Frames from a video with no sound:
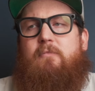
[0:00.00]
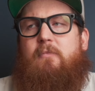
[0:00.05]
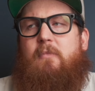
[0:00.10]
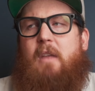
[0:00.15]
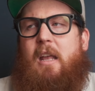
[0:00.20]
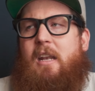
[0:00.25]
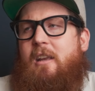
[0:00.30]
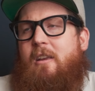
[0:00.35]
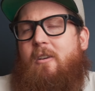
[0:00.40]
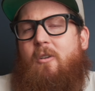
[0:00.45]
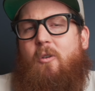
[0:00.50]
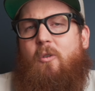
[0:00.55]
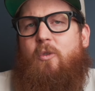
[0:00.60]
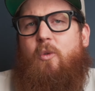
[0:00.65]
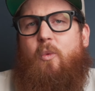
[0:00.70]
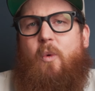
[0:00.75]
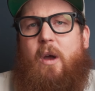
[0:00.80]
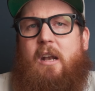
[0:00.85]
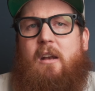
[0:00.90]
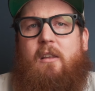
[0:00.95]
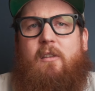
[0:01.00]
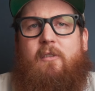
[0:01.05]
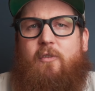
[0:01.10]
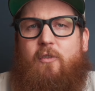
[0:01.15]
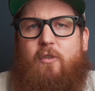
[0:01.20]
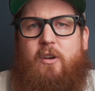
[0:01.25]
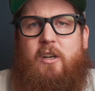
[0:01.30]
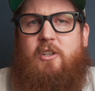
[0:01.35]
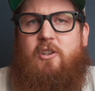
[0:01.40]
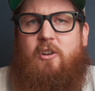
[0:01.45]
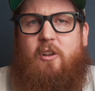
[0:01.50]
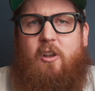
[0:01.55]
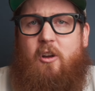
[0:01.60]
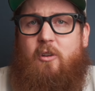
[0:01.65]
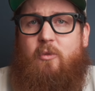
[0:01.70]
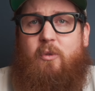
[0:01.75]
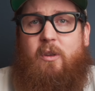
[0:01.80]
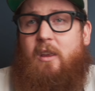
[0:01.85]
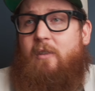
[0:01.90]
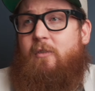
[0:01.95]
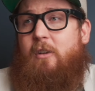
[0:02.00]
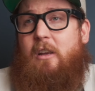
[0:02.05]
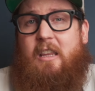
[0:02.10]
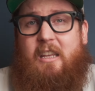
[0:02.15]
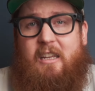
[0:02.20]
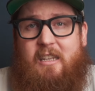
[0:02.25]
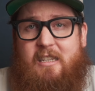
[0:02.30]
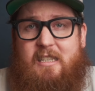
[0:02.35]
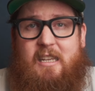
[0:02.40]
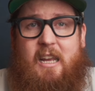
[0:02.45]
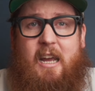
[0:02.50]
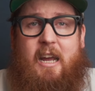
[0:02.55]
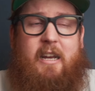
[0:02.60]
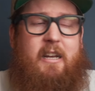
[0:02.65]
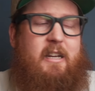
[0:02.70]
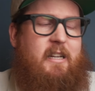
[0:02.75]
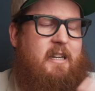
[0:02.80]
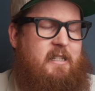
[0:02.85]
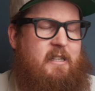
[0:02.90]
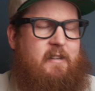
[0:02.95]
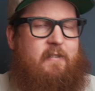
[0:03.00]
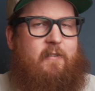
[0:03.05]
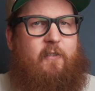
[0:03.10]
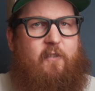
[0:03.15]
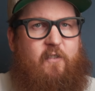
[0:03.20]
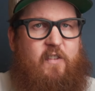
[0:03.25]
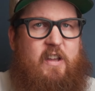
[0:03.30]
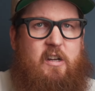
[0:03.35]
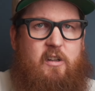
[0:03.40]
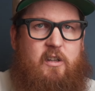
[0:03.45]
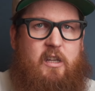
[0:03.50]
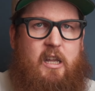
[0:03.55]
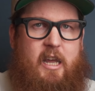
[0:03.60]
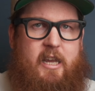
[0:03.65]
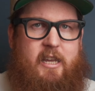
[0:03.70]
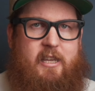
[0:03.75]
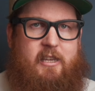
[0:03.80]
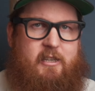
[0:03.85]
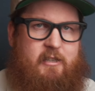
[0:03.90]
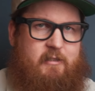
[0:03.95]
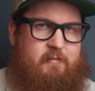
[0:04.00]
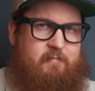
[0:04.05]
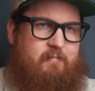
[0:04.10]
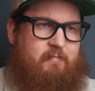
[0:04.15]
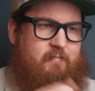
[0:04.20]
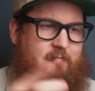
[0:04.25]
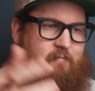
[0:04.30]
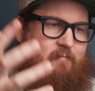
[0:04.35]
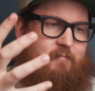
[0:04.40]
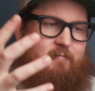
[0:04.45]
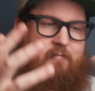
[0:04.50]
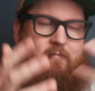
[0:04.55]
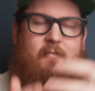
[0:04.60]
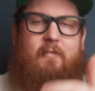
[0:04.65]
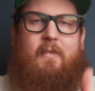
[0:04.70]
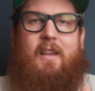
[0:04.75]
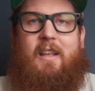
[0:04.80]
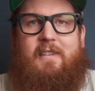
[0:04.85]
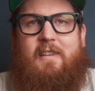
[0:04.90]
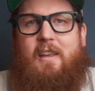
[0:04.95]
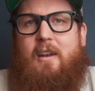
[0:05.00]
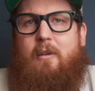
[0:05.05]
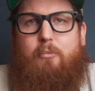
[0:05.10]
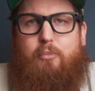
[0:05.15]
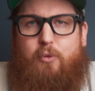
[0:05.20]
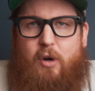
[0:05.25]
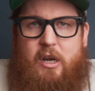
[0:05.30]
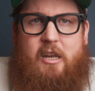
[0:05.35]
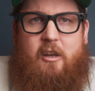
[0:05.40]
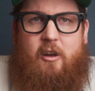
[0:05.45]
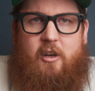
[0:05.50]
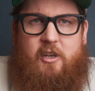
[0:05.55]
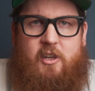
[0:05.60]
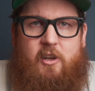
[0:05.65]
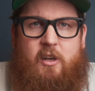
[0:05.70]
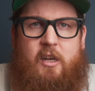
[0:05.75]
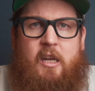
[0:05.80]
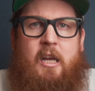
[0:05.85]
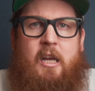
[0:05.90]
And it can hold the weight of the fridge along with everything inside. It doesn't feel like it's going to break on you.